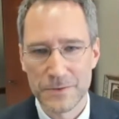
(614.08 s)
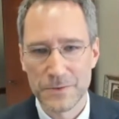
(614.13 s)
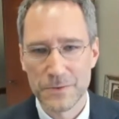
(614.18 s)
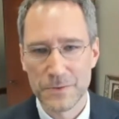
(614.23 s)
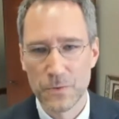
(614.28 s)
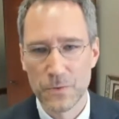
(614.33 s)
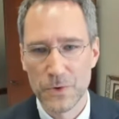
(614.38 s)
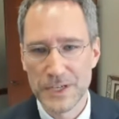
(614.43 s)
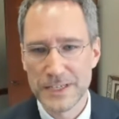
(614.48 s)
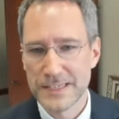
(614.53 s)

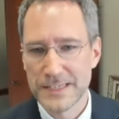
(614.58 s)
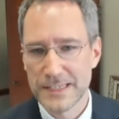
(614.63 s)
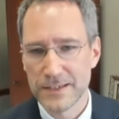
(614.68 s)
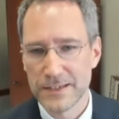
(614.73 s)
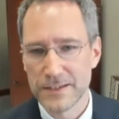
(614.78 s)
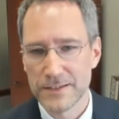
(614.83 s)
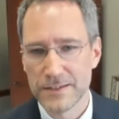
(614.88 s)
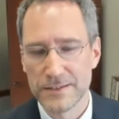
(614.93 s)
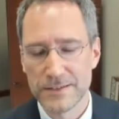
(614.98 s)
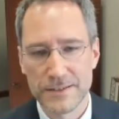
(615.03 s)
We
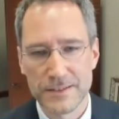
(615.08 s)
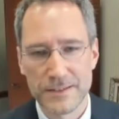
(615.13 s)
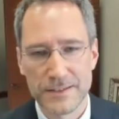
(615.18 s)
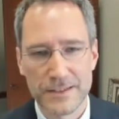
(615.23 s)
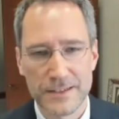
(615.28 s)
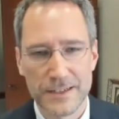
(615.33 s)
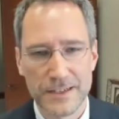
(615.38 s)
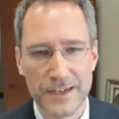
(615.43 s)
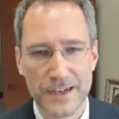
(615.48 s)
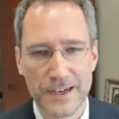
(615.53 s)
still
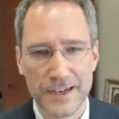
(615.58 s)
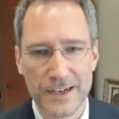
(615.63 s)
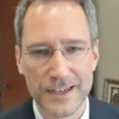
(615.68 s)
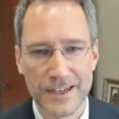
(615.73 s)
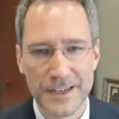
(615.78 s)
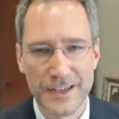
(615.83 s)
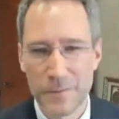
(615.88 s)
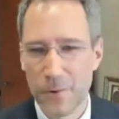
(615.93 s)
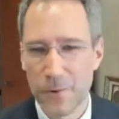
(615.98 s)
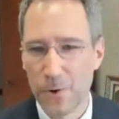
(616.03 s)

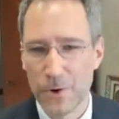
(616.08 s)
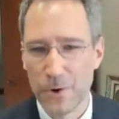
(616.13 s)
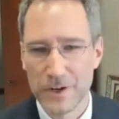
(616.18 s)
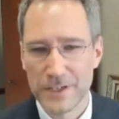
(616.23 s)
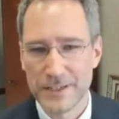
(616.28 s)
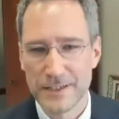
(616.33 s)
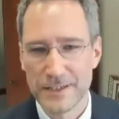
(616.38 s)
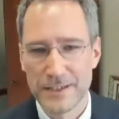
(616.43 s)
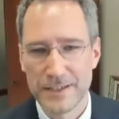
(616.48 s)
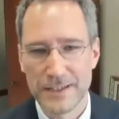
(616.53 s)

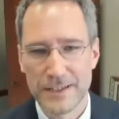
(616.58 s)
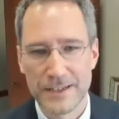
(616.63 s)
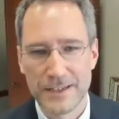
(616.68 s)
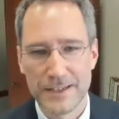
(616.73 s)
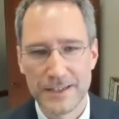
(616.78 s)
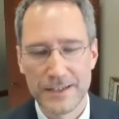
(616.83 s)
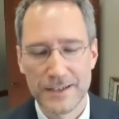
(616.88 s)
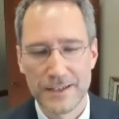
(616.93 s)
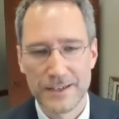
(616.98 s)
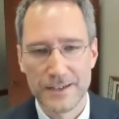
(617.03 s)
import
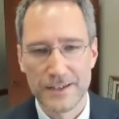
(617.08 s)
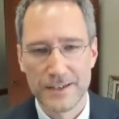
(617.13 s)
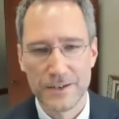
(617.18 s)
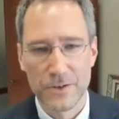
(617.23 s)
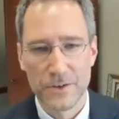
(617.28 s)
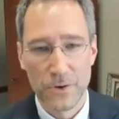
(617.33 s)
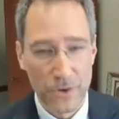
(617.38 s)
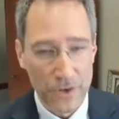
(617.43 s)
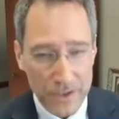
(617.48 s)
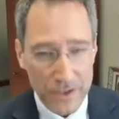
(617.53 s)

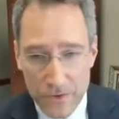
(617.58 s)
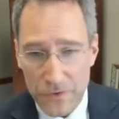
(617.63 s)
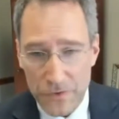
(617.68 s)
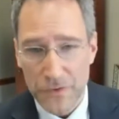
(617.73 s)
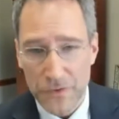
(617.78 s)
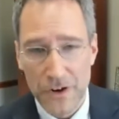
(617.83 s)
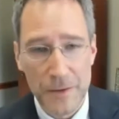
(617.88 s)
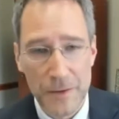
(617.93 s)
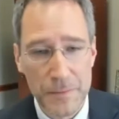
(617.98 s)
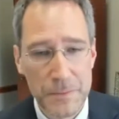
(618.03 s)
oil
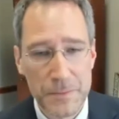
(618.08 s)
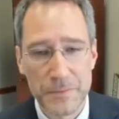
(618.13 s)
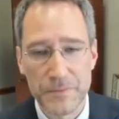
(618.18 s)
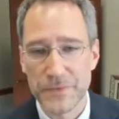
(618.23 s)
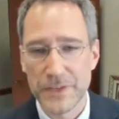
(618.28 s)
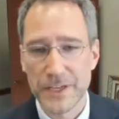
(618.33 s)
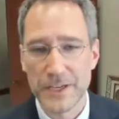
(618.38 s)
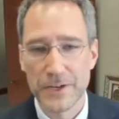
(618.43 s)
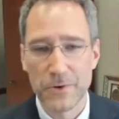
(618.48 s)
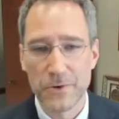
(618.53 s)
from
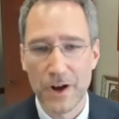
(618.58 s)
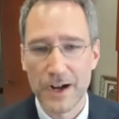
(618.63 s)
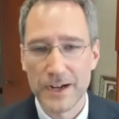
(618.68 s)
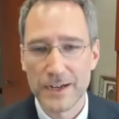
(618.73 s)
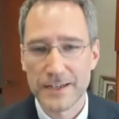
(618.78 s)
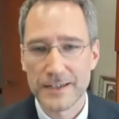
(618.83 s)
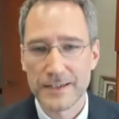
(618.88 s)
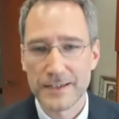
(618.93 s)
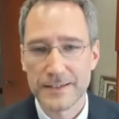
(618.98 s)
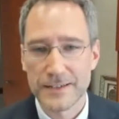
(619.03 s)

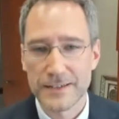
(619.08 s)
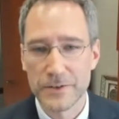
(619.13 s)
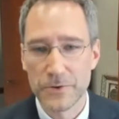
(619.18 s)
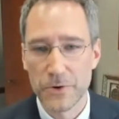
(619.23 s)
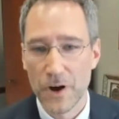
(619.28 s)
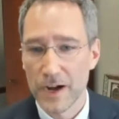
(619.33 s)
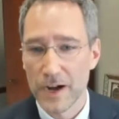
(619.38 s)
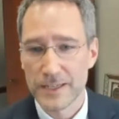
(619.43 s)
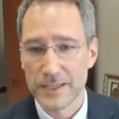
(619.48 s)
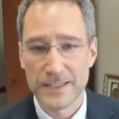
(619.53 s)
Iraq.
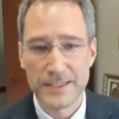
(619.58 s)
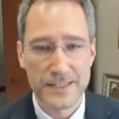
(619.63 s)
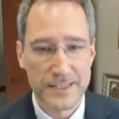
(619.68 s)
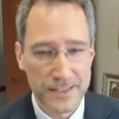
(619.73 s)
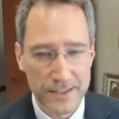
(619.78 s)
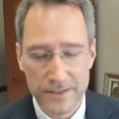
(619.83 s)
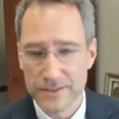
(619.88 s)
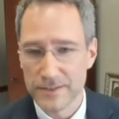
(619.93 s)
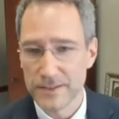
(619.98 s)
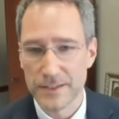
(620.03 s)
Iraq is
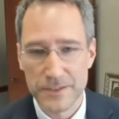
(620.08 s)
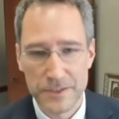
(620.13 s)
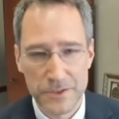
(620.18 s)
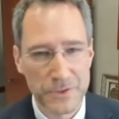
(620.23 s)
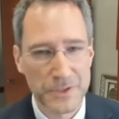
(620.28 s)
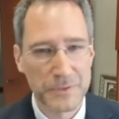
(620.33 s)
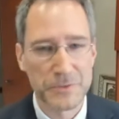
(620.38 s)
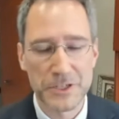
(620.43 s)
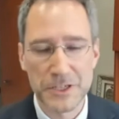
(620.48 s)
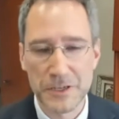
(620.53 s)
still
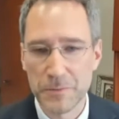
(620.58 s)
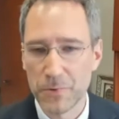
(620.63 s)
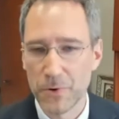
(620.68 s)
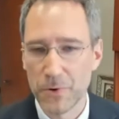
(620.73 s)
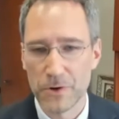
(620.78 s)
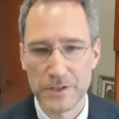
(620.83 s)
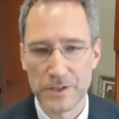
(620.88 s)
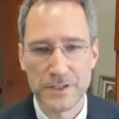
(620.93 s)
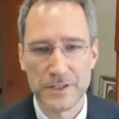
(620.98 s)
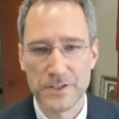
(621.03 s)
extremely
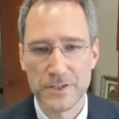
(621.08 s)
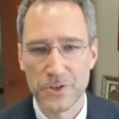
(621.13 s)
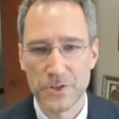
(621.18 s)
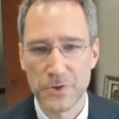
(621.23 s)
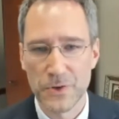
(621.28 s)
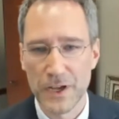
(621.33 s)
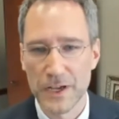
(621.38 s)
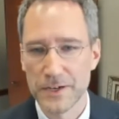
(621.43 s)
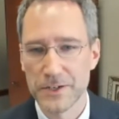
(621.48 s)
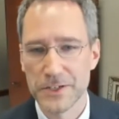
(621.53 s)
important
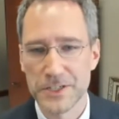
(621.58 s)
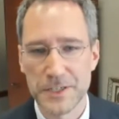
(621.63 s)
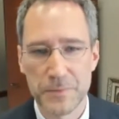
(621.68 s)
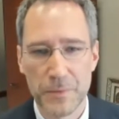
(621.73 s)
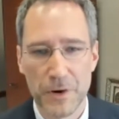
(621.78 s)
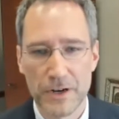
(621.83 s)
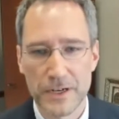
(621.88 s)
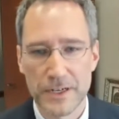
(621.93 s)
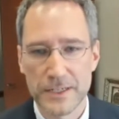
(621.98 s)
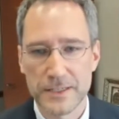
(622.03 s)
to energy
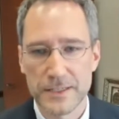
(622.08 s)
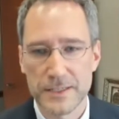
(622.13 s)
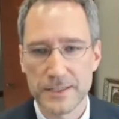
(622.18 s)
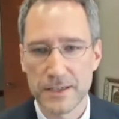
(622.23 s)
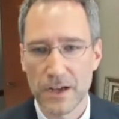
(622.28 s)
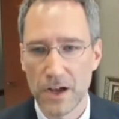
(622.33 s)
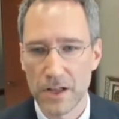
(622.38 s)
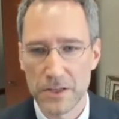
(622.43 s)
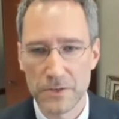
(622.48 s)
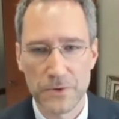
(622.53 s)

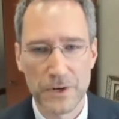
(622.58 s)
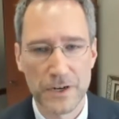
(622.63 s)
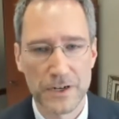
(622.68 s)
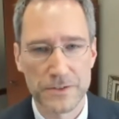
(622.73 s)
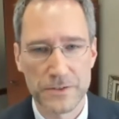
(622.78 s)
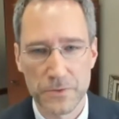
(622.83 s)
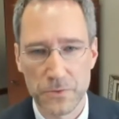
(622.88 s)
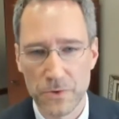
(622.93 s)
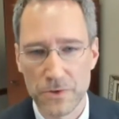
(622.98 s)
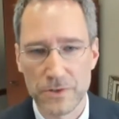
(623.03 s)
markets all
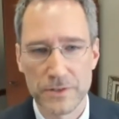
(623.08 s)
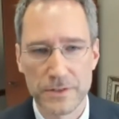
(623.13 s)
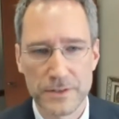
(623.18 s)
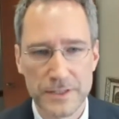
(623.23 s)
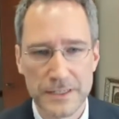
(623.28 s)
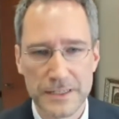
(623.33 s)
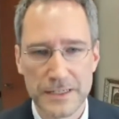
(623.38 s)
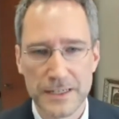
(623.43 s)
around the world.